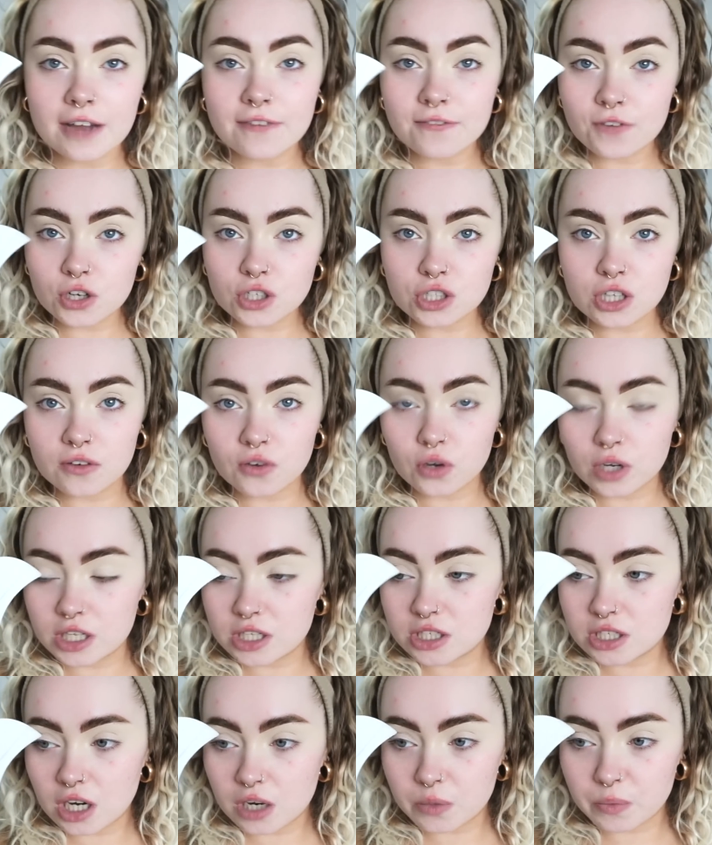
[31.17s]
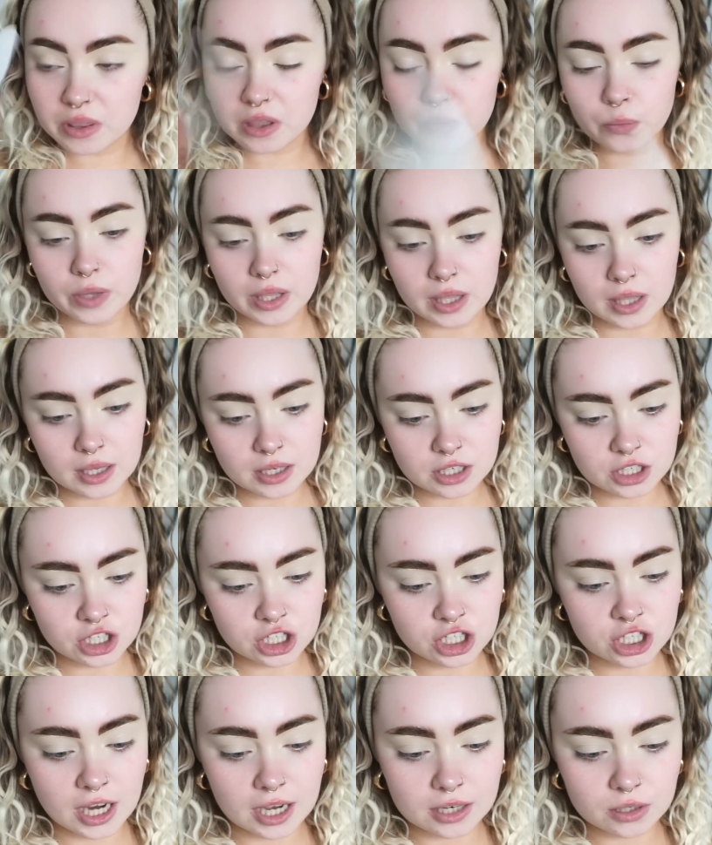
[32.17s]
first off, I'm going to start with a wee
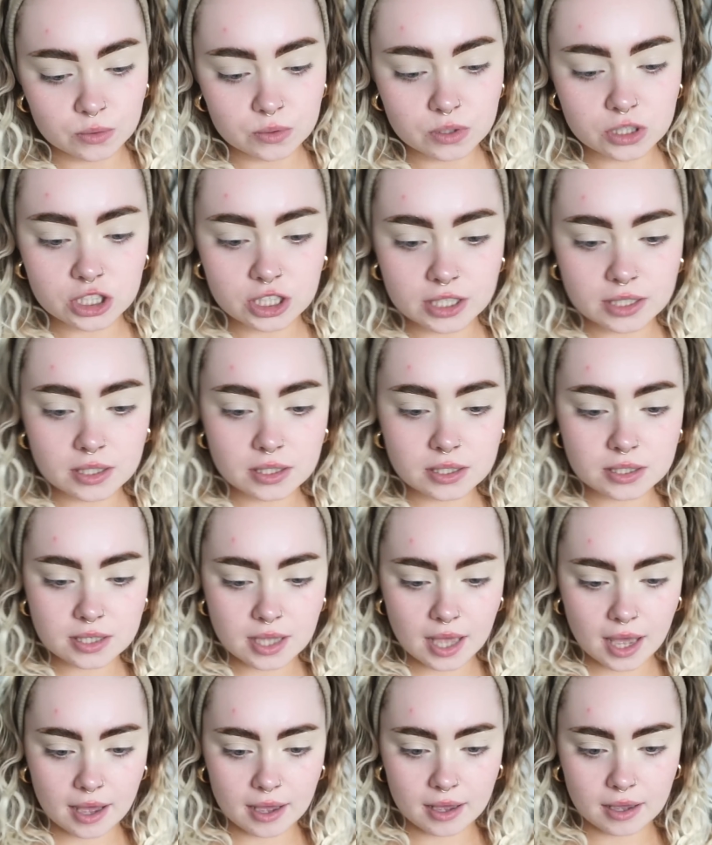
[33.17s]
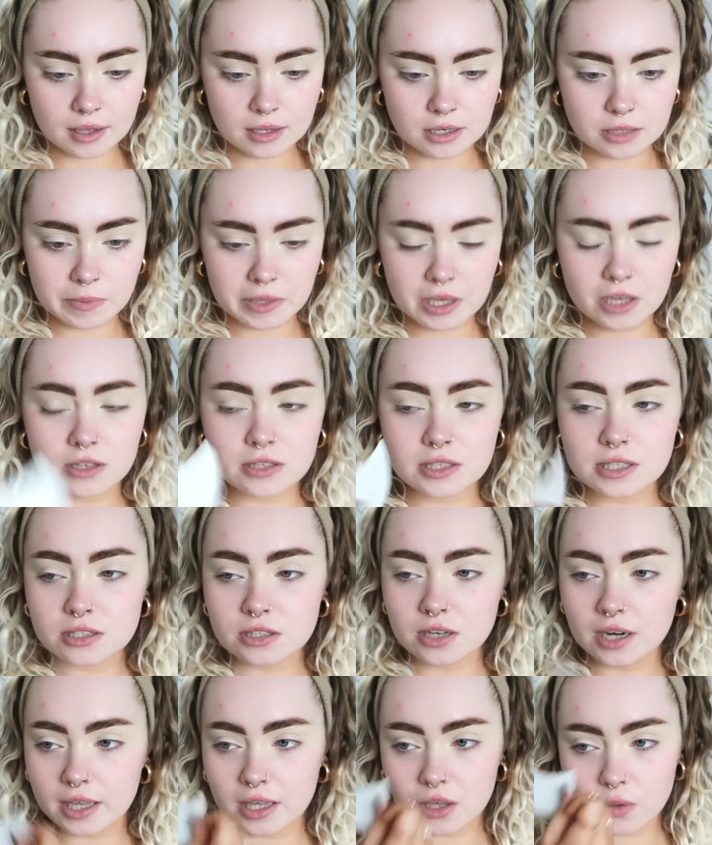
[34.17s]
shadow shield, and because these are
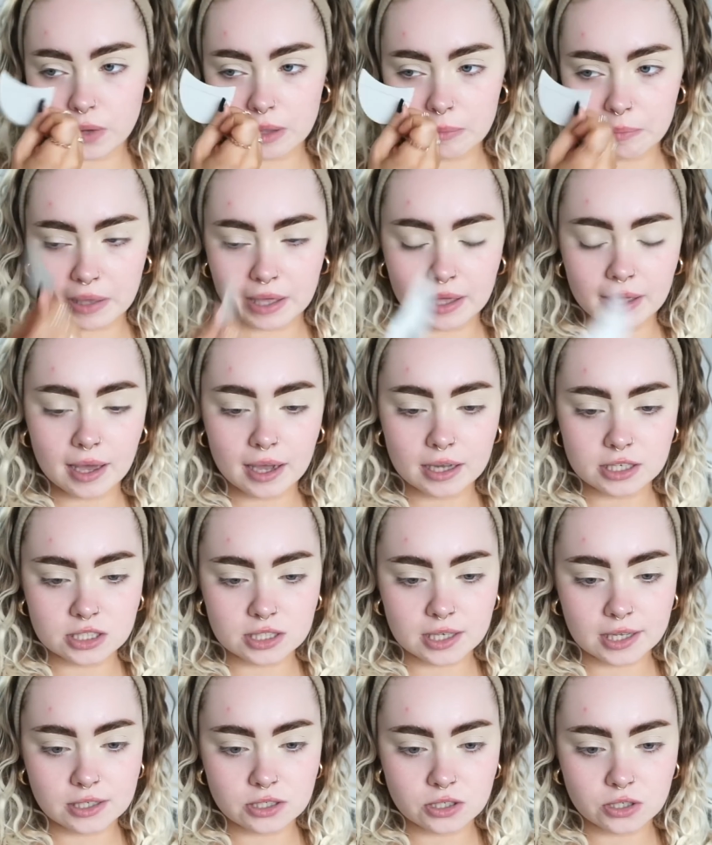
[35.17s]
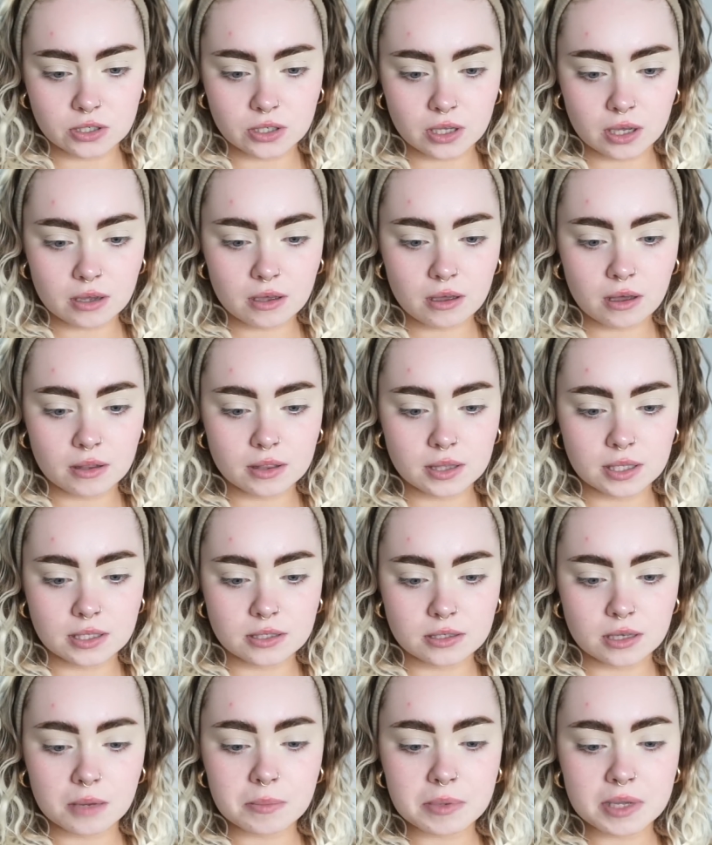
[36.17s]
like quite big, I just like to cut these
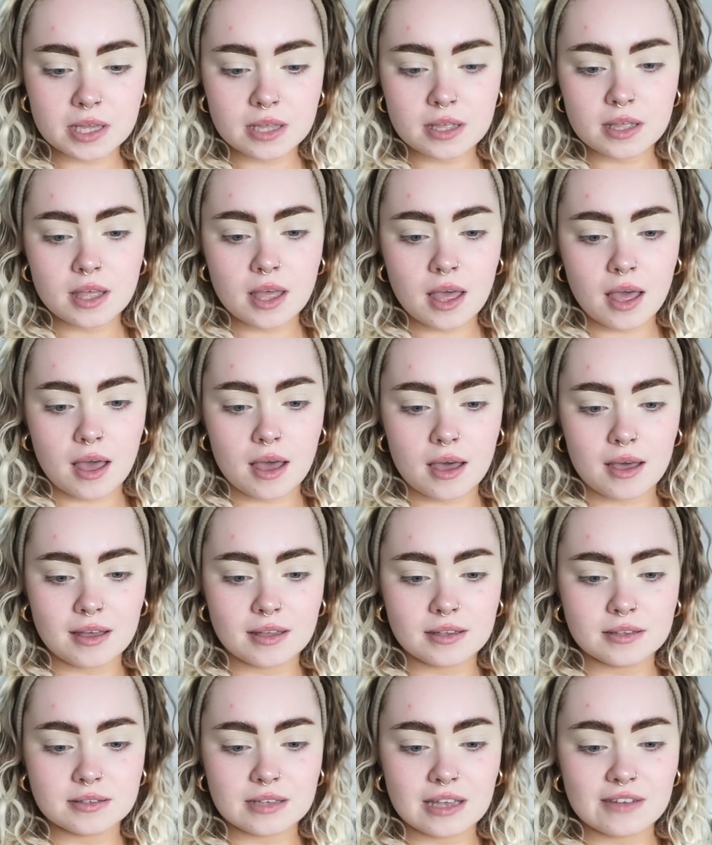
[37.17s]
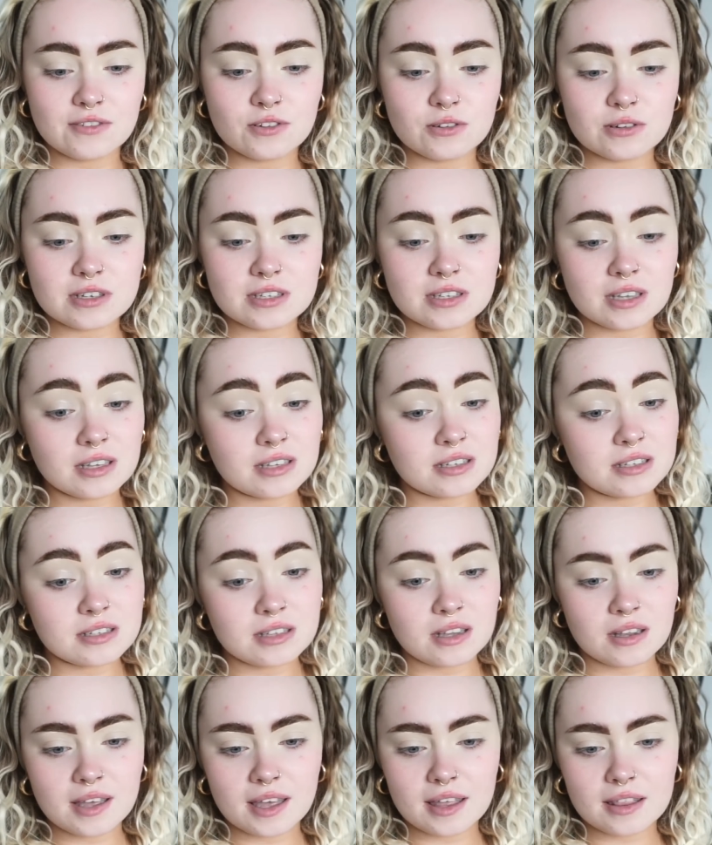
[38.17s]
up. And I've noticed I
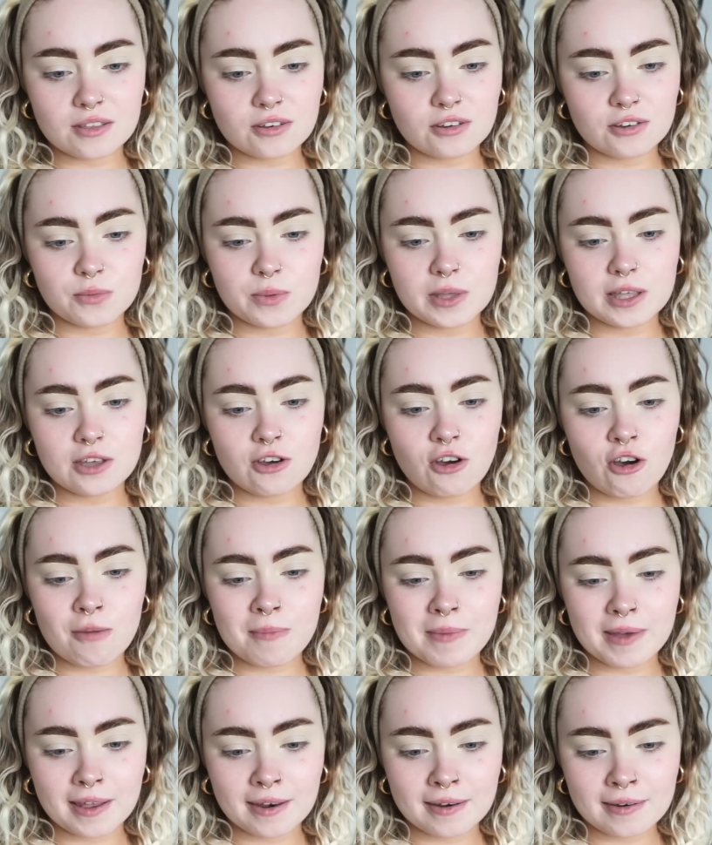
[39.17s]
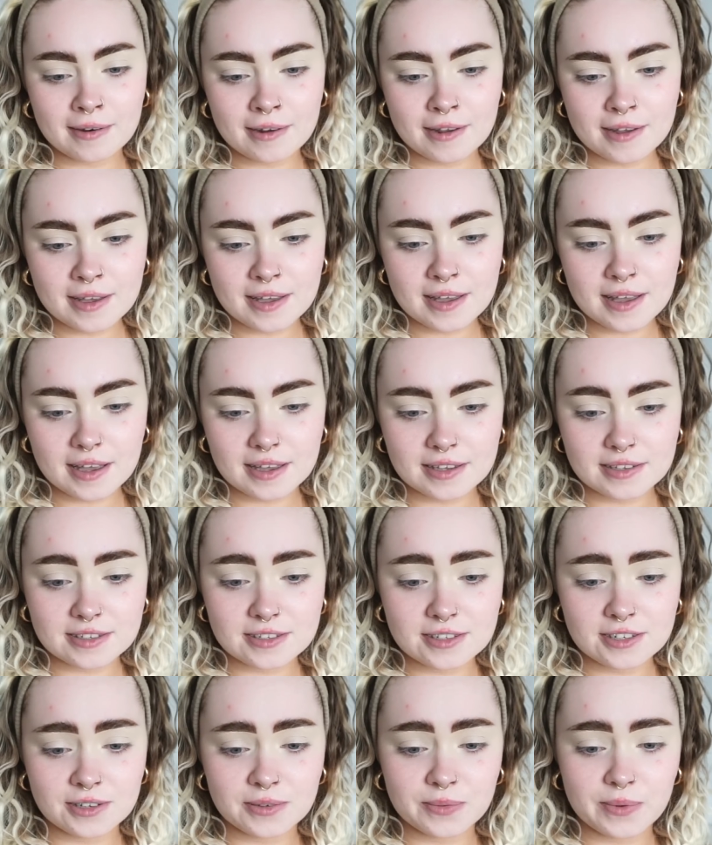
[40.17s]
still get the odd wee comment as
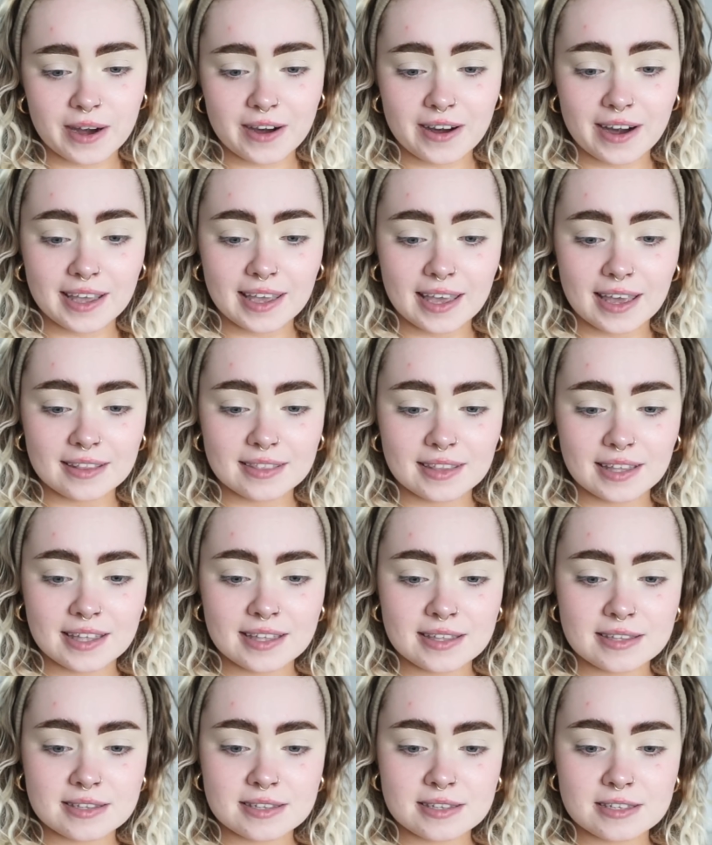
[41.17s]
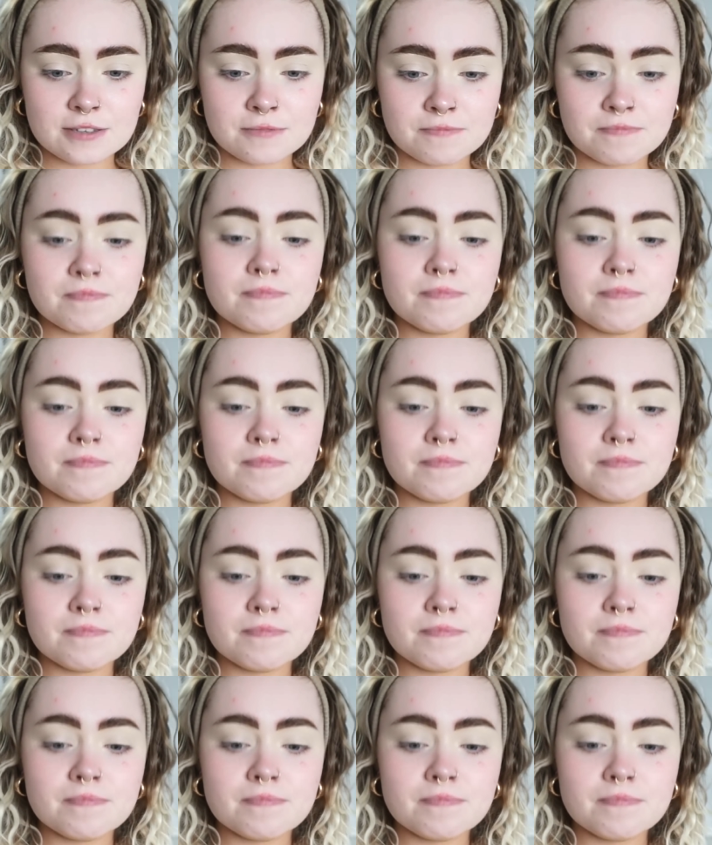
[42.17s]
to where I get these.